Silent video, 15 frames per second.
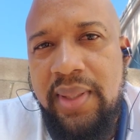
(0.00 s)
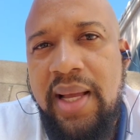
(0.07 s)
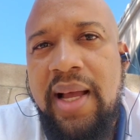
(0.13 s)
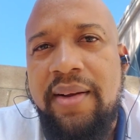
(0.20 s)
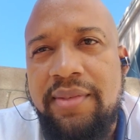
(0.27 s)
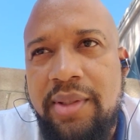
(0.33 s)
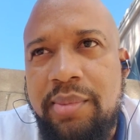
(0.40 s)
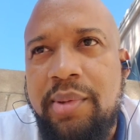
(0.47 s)
We
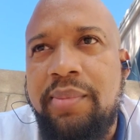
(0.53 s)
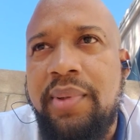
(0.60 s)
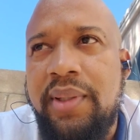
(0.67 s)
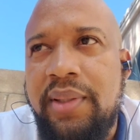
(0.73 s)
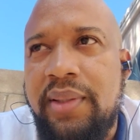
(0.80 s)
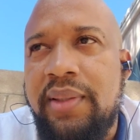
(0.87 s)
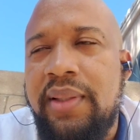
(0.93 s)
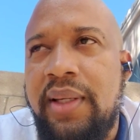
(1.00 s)
have to be
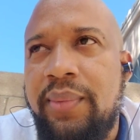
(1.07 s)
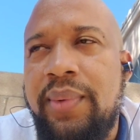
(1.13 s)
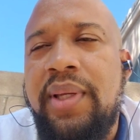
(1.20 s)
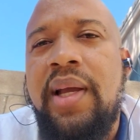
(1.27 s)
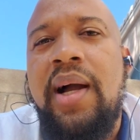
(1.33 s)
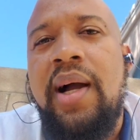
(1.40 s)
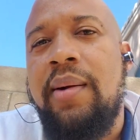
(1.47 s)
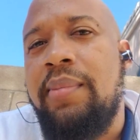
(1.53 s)
better than that.
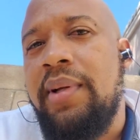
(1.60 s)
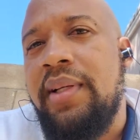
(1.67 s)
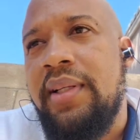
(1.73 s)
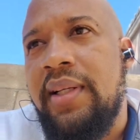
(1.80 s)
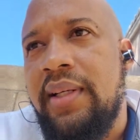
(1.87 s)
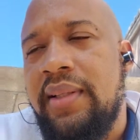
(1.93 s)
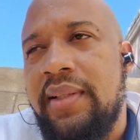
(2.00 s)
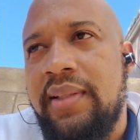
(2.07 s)
We are
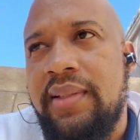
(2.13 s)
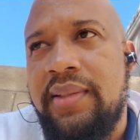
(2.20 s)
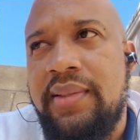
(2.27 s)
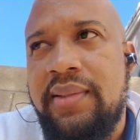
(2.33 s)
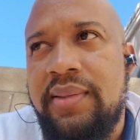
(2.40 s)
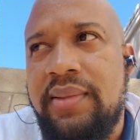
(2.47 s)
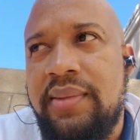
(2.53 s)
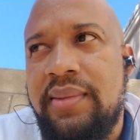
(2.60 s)
better than
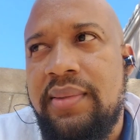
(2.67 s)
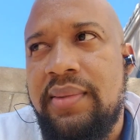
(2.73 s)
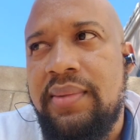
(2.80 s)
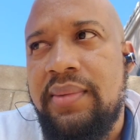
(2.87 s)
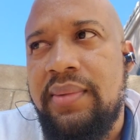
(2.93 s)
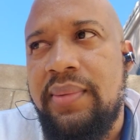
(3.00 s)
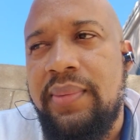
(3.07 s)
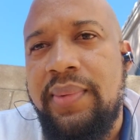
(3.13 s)
this.
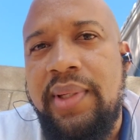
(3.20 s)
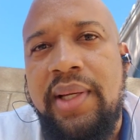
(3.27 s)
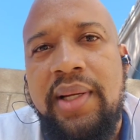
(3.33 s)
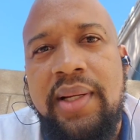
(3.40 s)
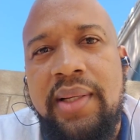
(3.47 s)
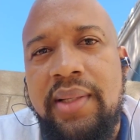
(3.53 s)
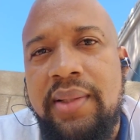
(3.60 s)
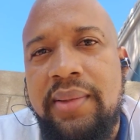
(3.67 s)
We
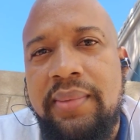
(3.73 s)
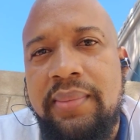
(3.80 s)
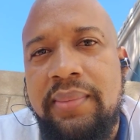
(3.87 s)
are.